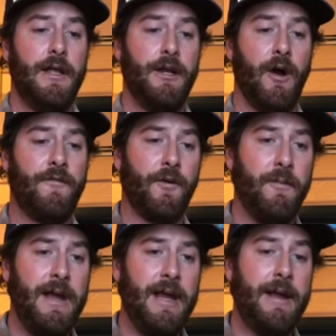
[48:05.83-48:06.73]
You know,
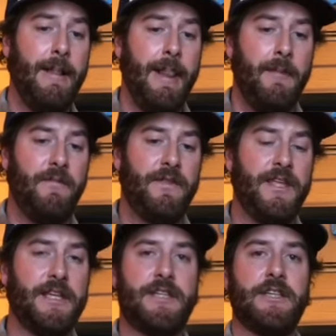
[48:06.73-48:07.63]
for me,
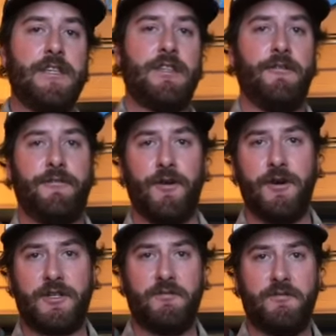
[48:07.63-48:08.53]
this isn't the
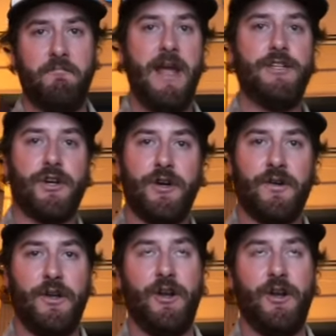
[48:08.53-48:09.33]
first major,